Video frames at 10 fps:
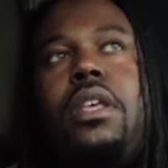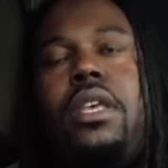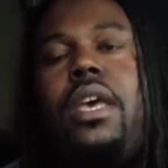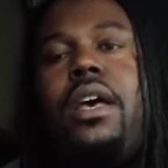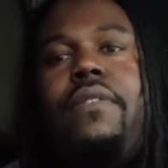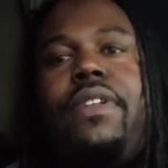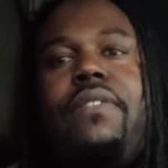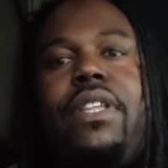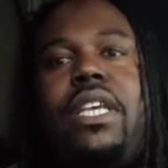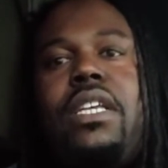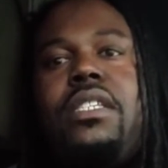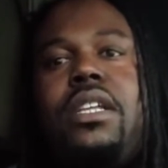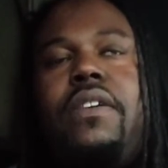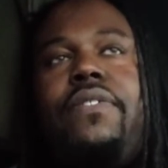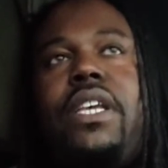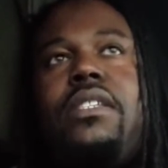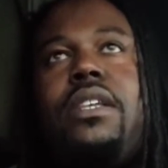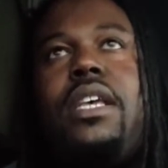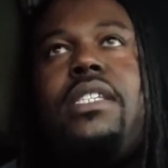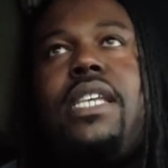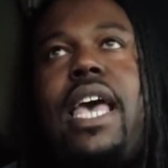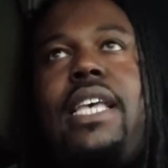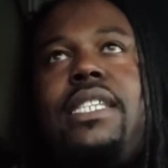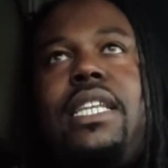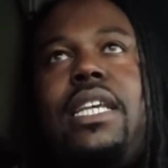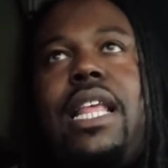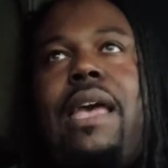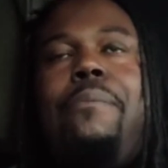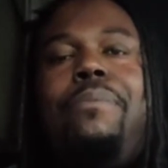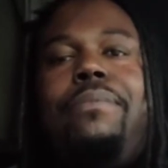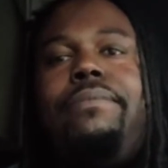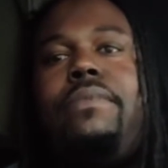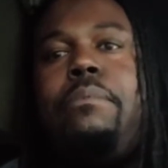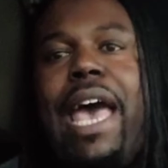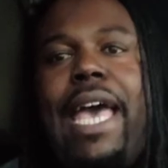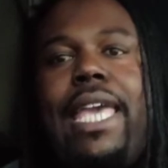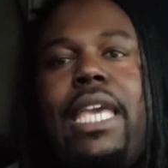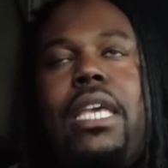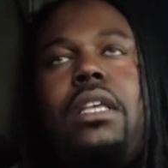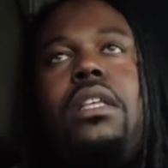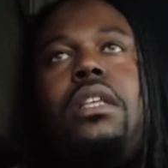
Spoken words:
Yeah, I've definitely hit stuff that's an accident, like bagging,